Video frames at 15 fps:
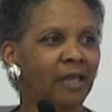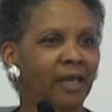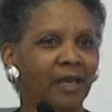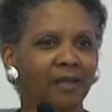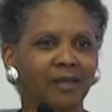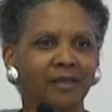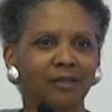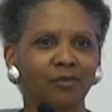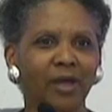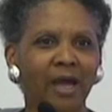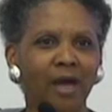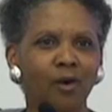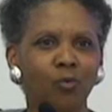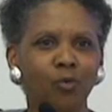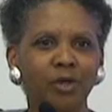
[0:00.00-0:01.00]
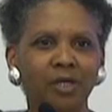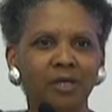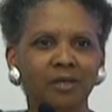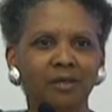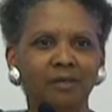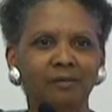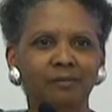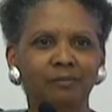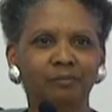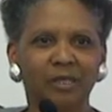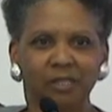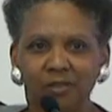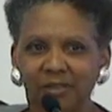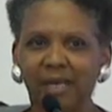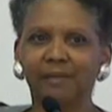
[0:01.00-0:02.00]
And how we
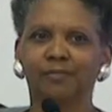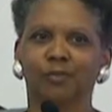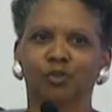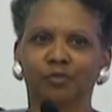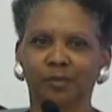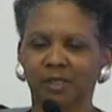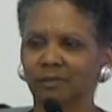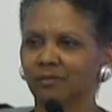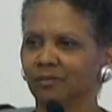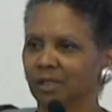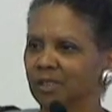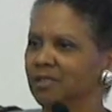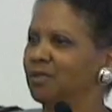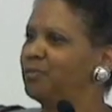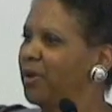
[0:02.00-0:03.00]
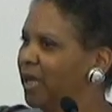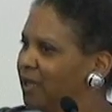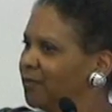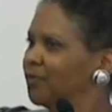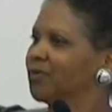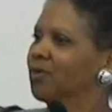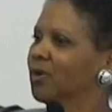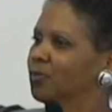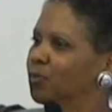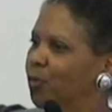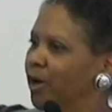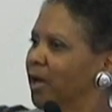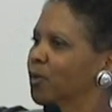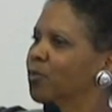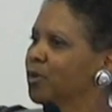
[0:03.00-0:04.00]
build that movement really depends on
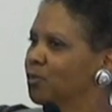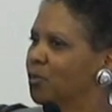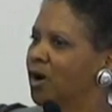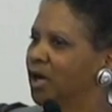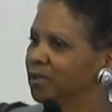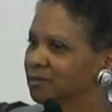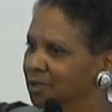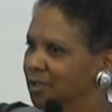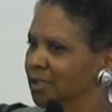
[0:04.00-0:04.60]
where we want,